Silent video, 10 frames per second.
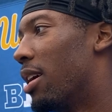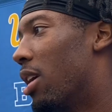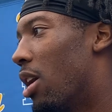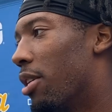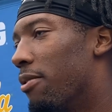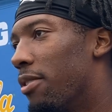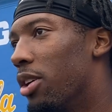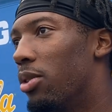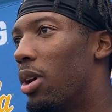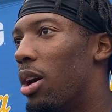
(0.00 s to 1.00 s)
uh, on the
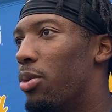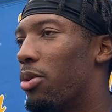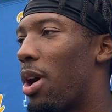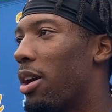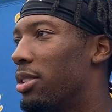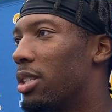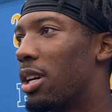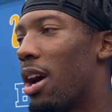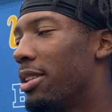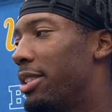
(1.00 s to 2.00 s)
field uh, with routes and
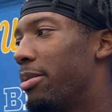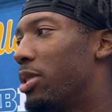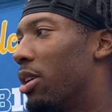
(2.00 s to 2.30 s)
concepts.